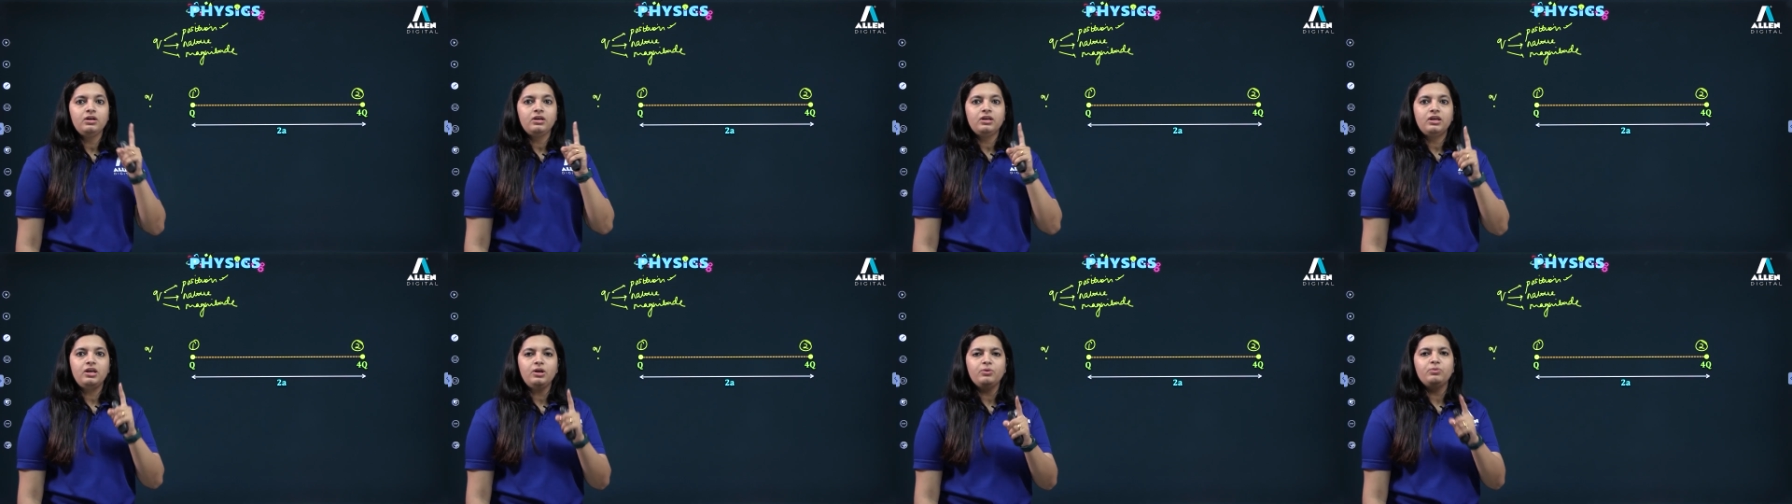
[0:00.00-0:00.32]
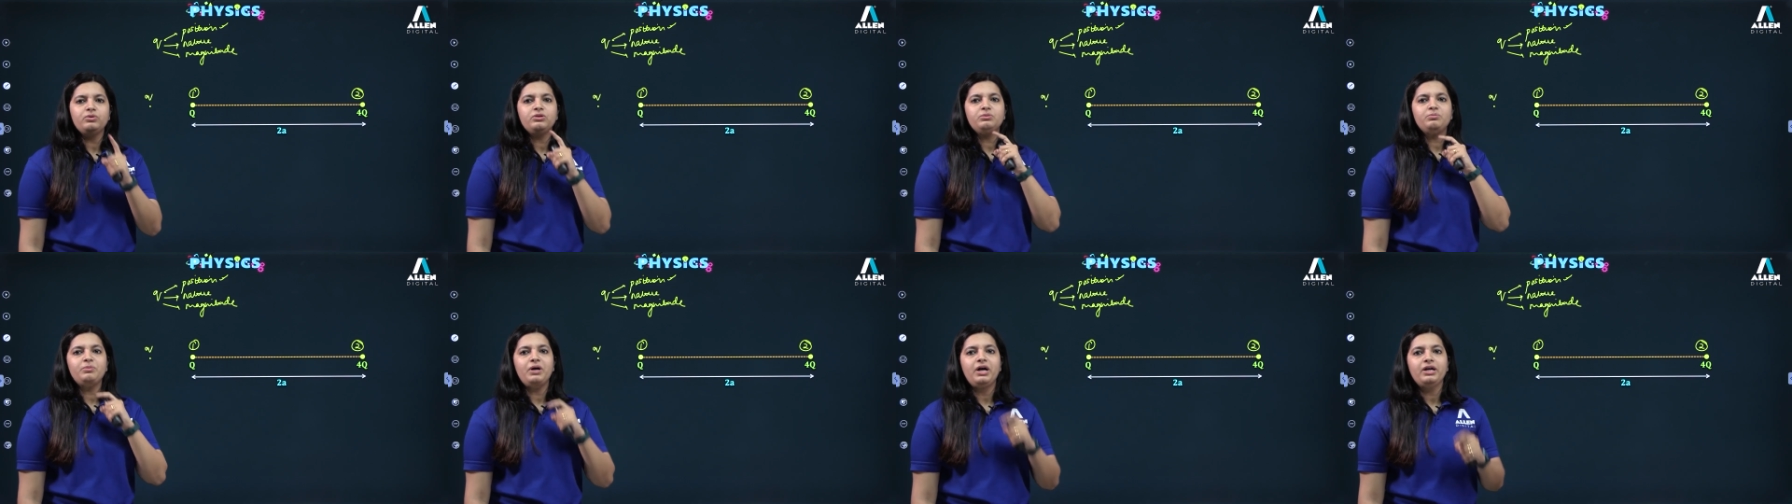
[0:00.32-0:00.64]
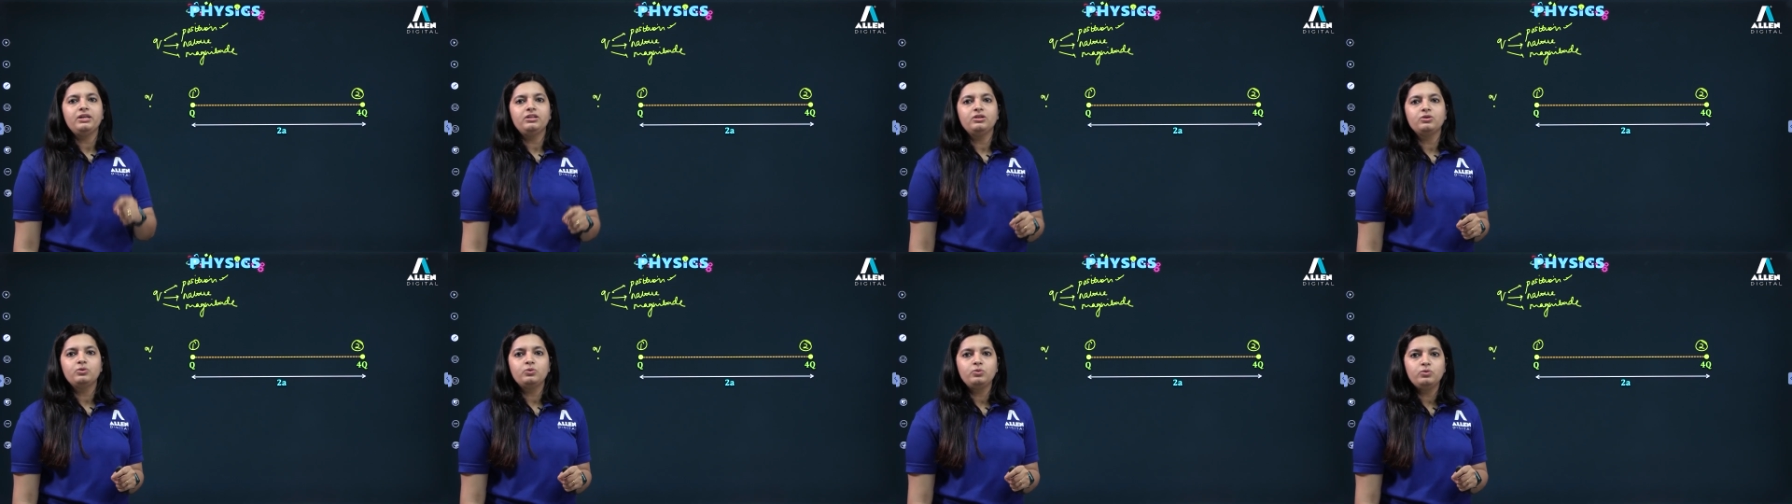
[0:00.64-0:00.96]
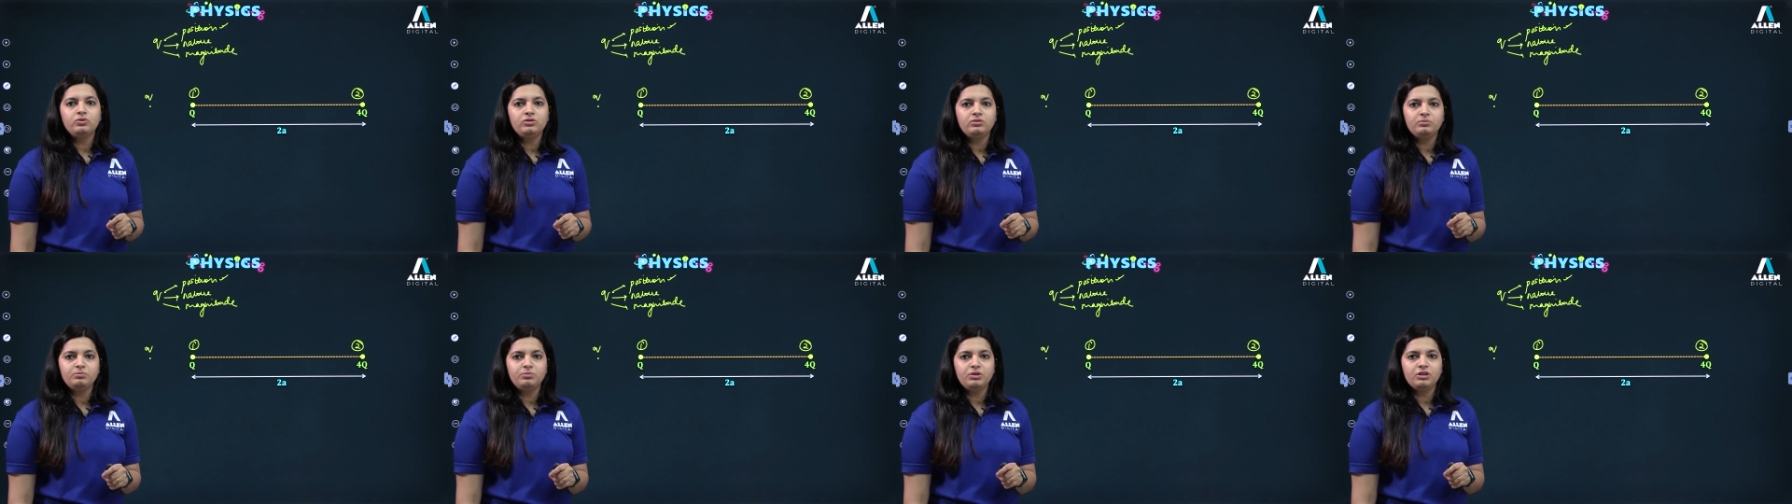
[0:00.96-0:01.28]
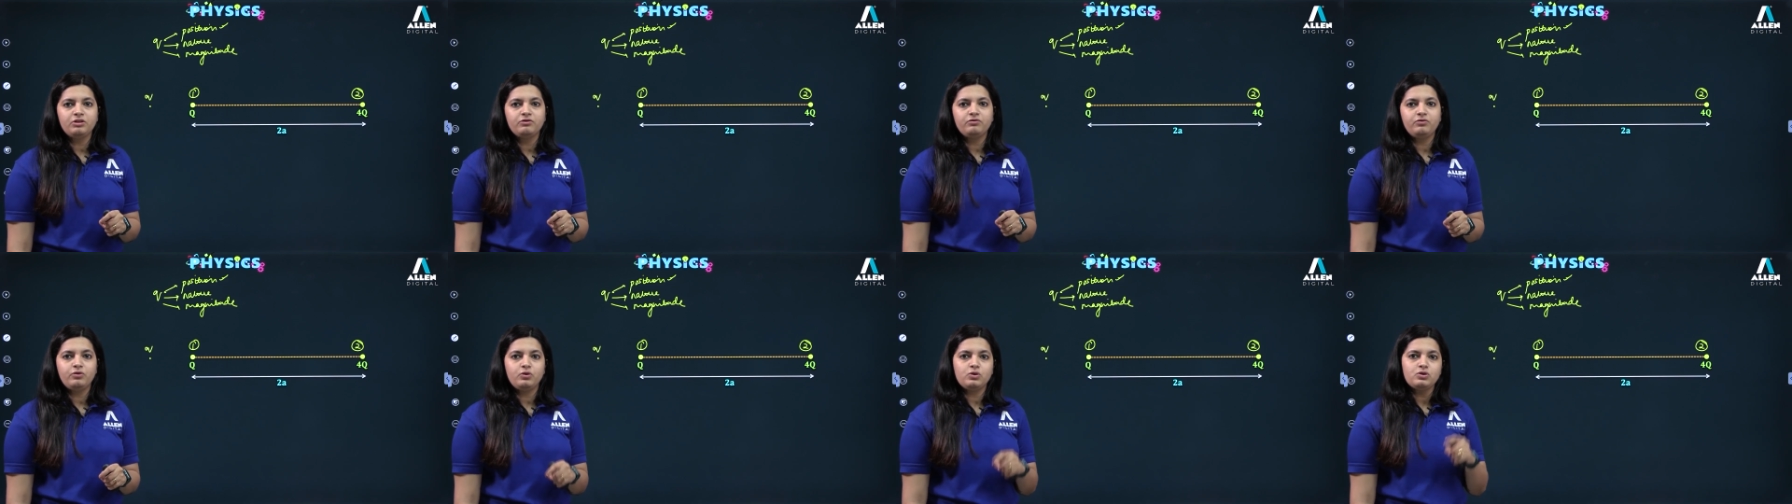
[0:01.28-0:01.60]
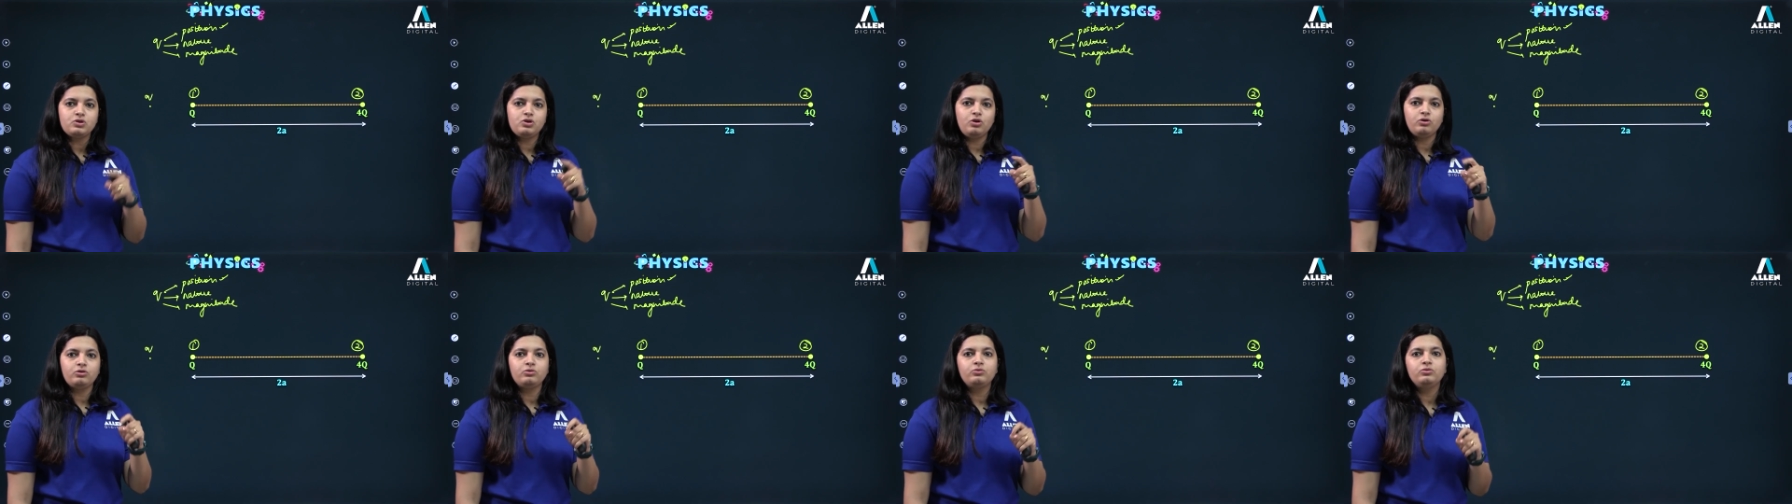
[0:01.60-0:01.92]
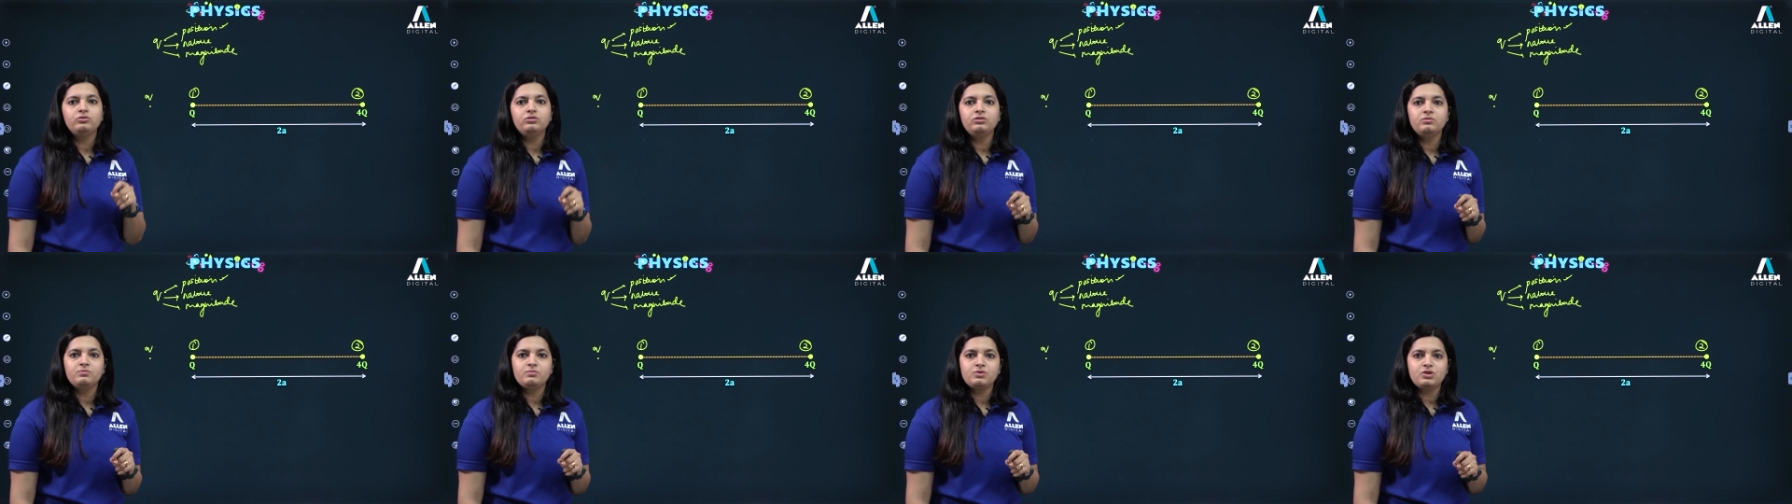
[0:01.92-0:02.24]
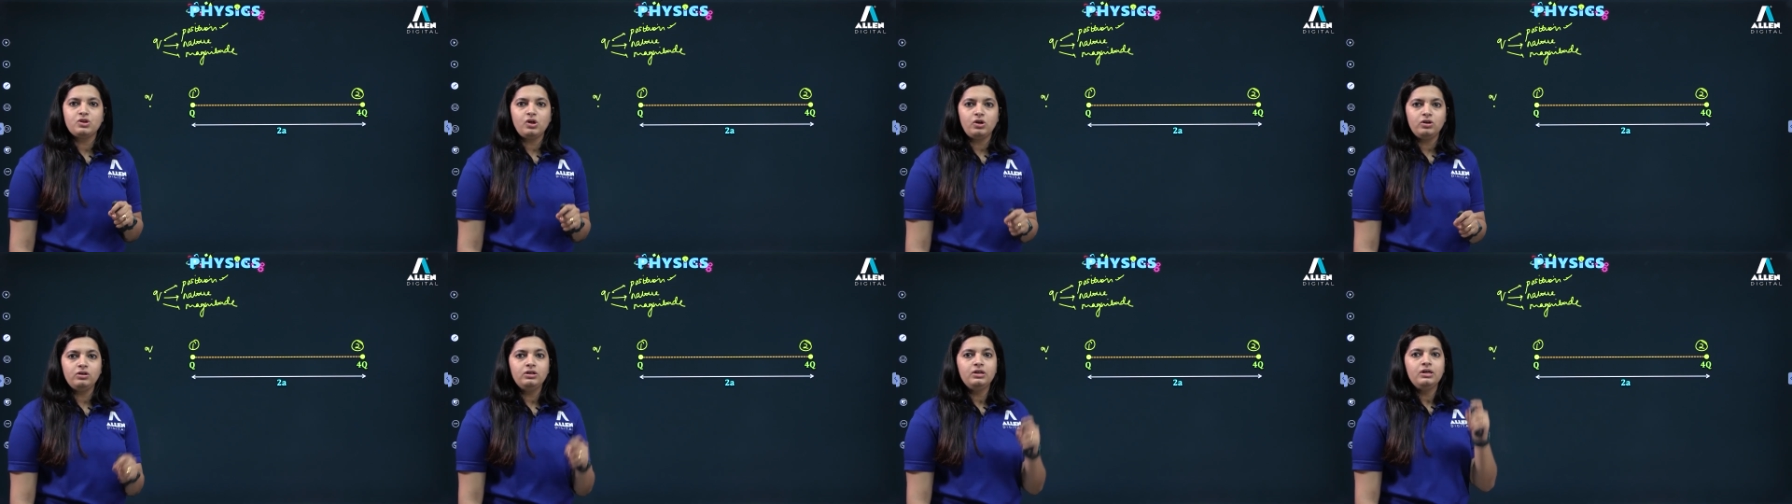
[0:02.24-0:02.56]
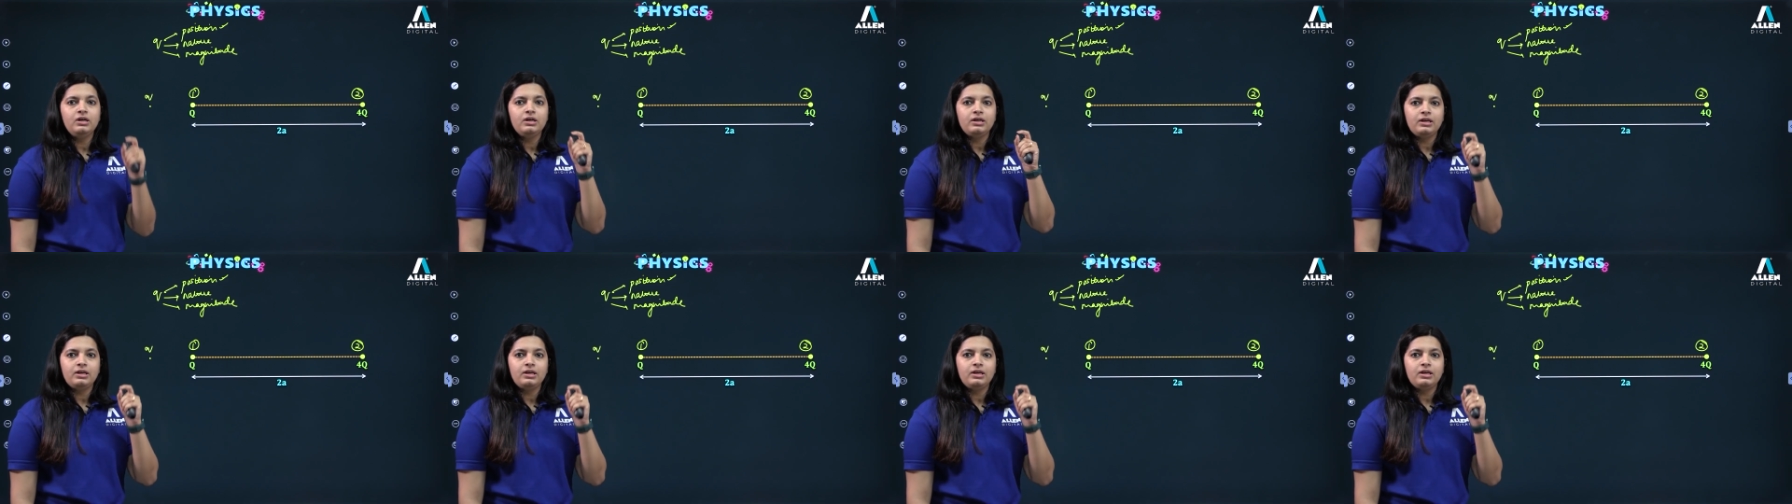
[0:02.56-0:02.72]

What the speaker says: given by the Coulombic force or Coulomb's law,